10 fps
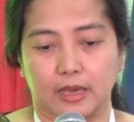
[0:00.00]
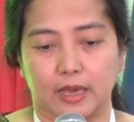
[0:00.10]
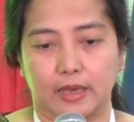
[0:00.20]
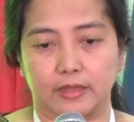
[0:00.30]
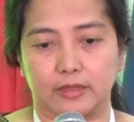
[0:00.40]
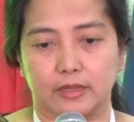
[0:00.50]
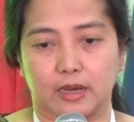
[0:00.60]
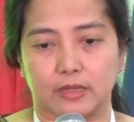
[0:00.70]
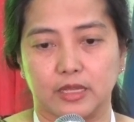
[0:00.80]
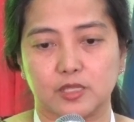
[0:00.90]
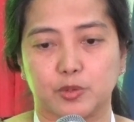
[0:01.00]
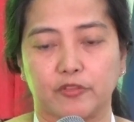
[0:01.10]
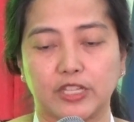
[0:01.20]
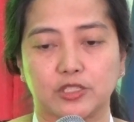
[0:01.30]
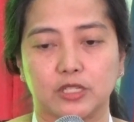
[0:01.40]
And these
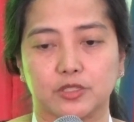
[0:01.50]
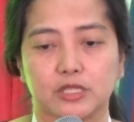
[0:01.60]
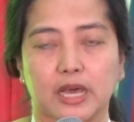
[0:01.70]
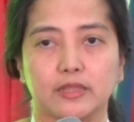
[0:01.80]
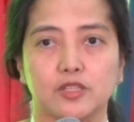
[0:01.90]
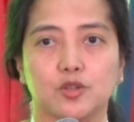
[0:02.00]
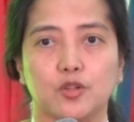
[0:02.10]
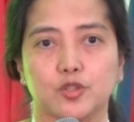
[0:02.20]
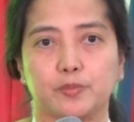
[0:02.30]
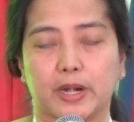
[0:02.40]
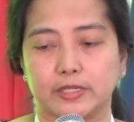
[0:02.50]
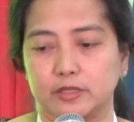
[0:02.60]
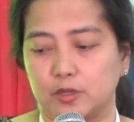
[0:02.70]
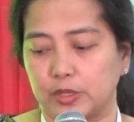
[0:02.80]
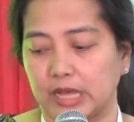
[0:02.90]
professional societies also
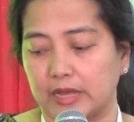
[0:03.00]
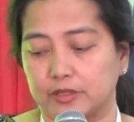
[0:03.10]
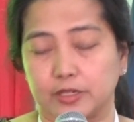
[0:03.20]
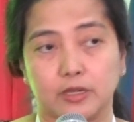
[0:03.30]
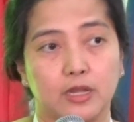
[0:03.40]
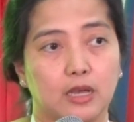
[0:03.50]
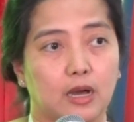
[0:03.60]
partner with other